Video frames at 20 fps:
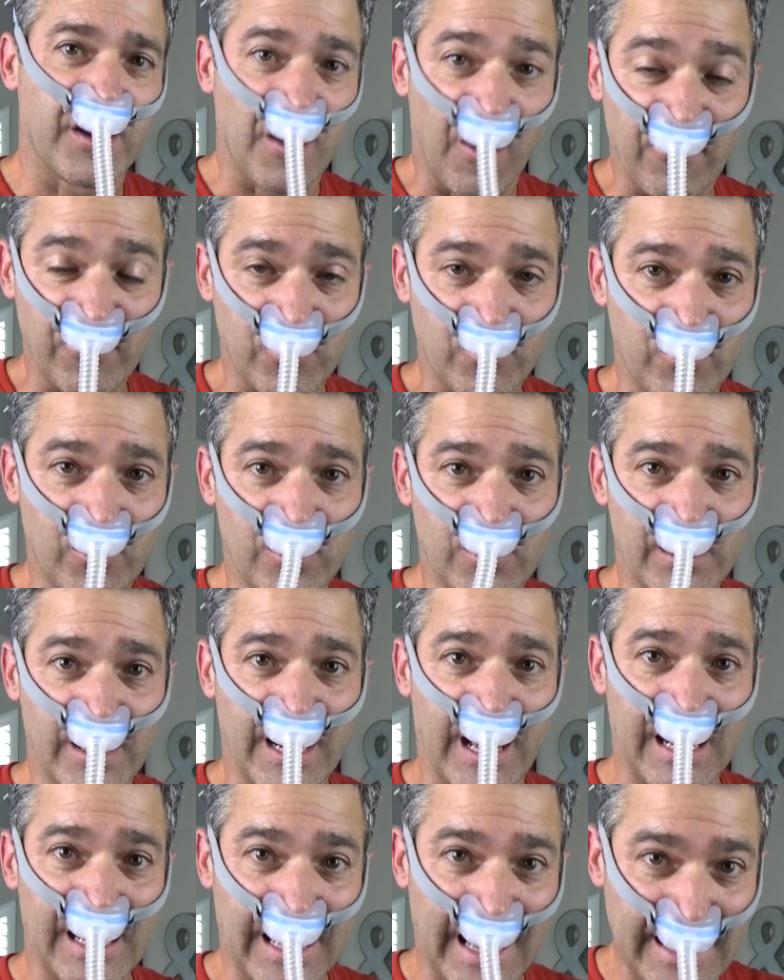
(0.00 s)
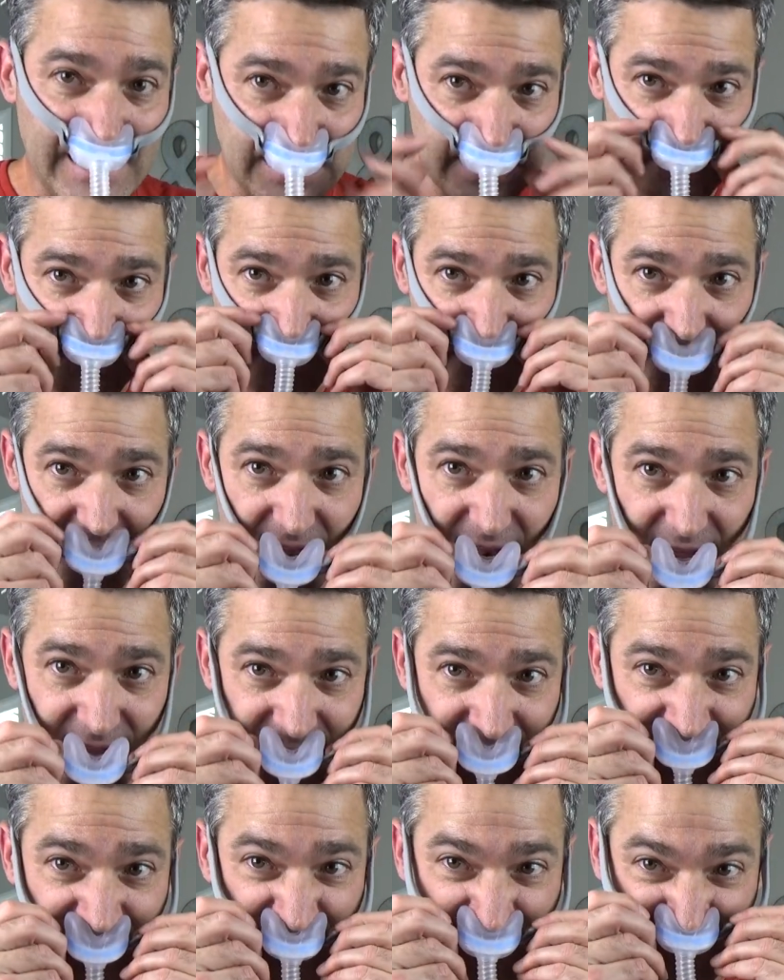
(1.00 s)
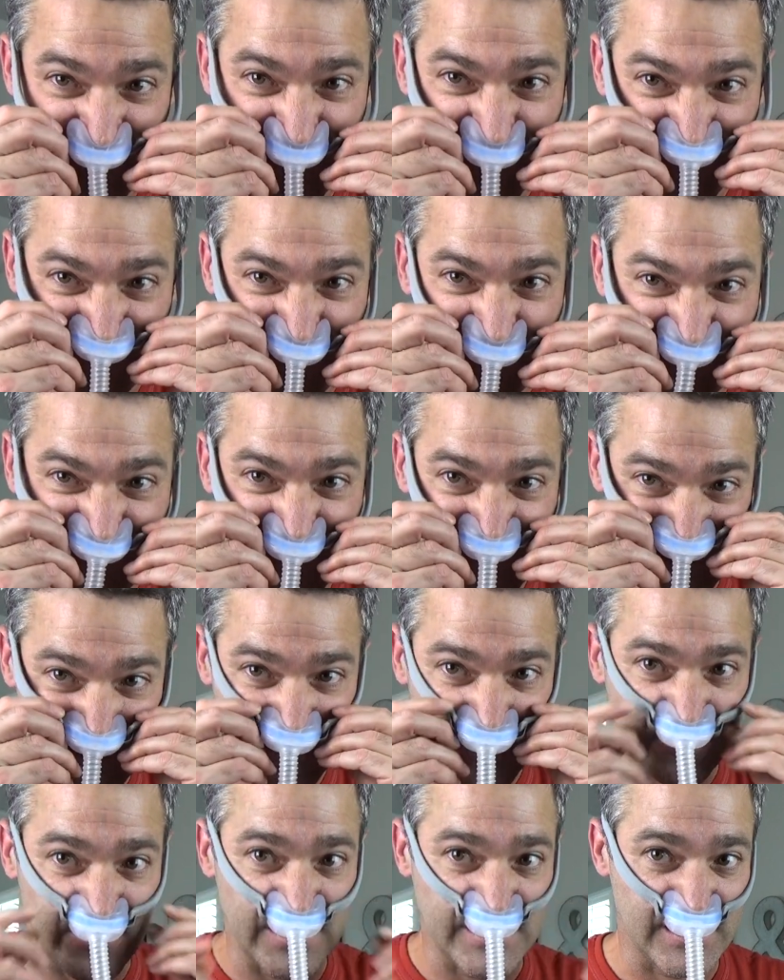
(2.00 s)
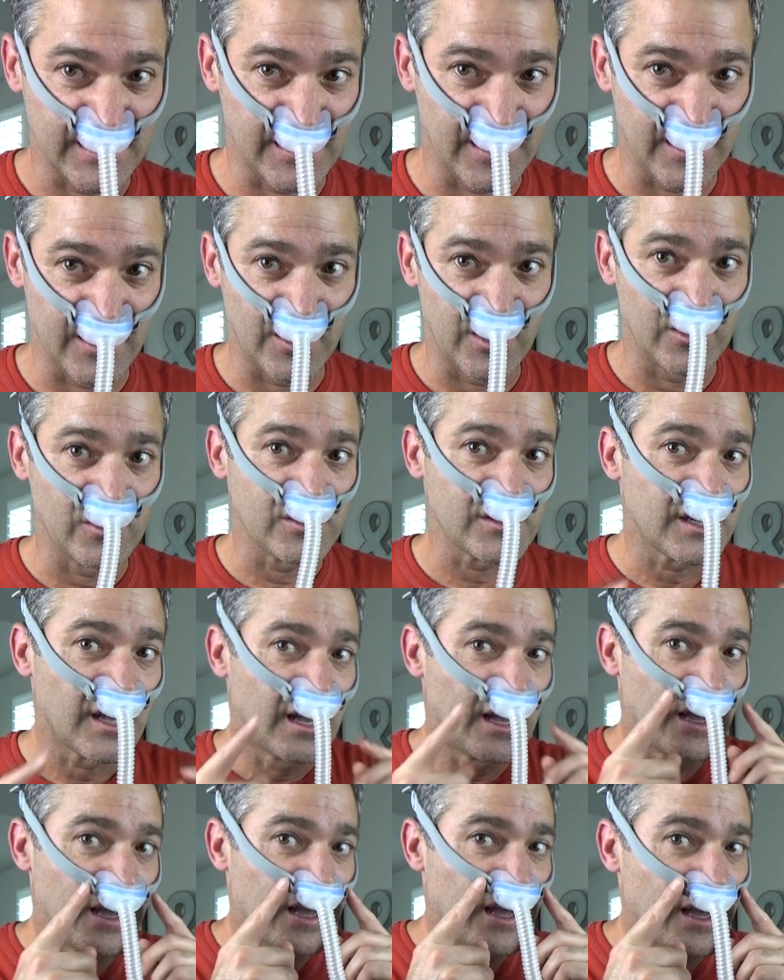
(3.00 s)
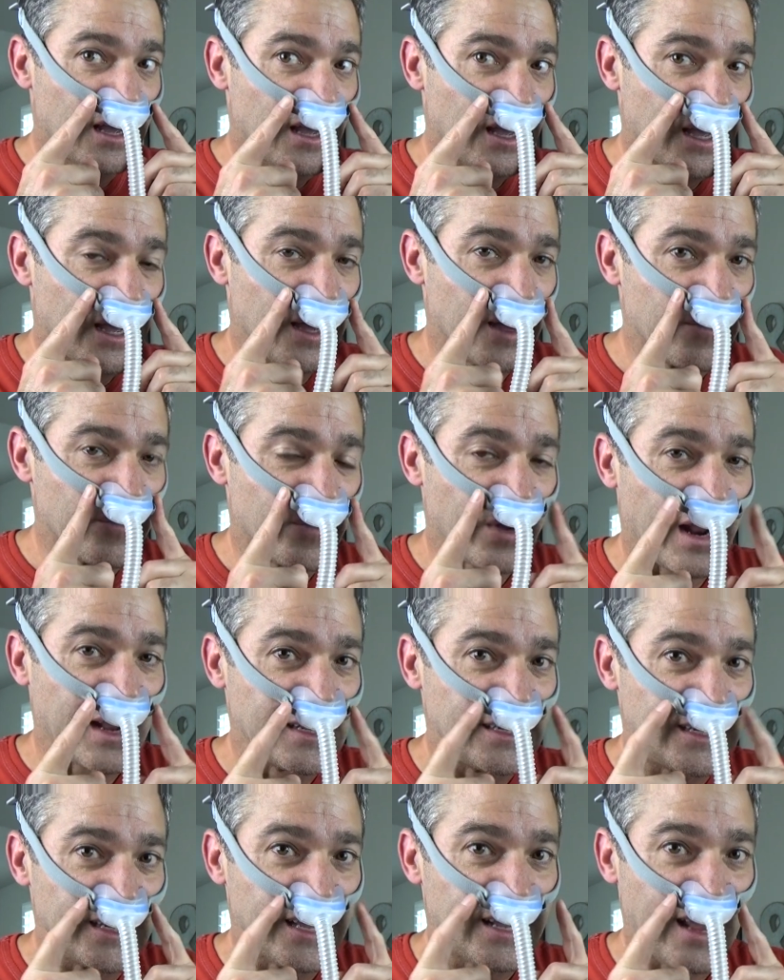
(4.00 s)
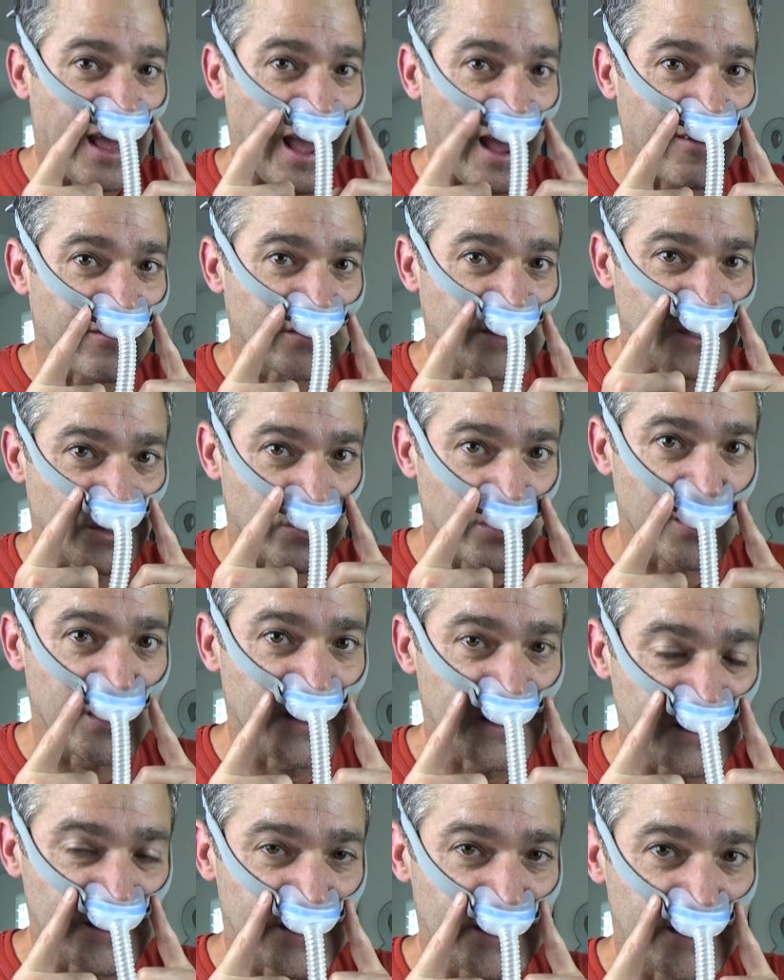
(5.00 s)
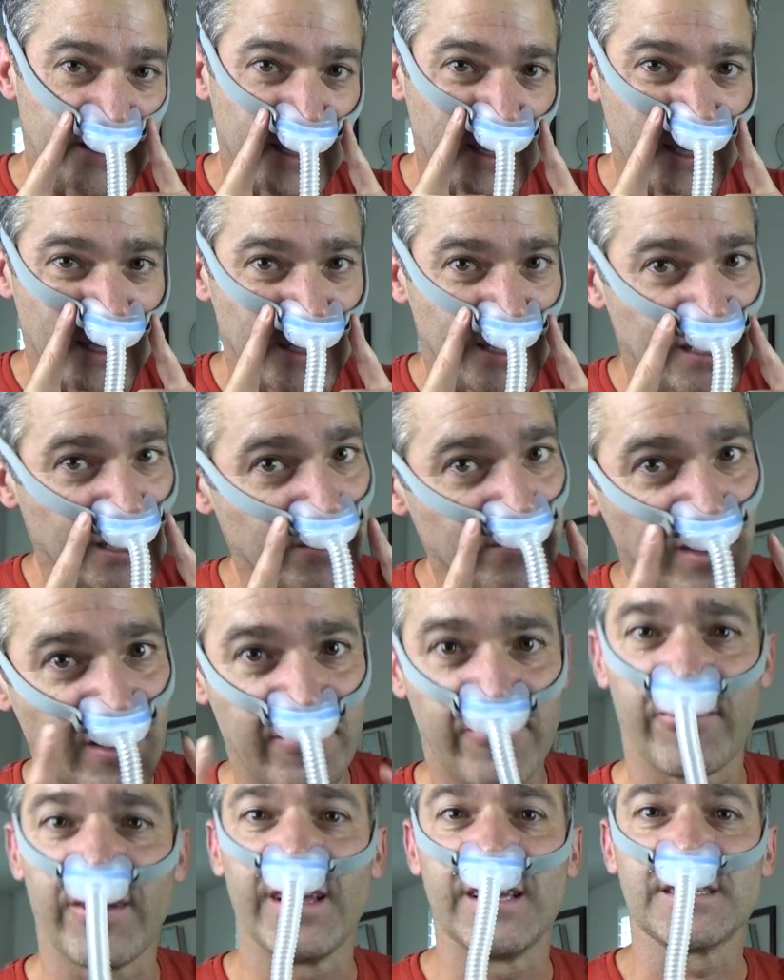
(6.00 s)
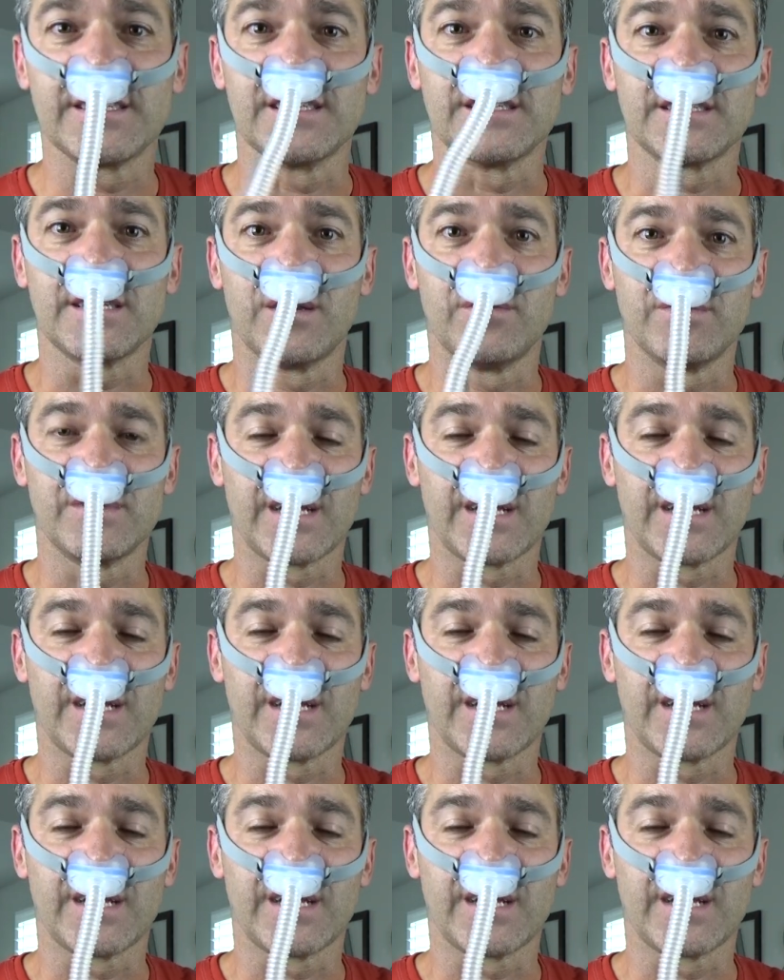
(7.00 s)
comfortable and I liked it and I liked the fit of how this just fits into the nose. Um, but I did have some of these digging into my face at some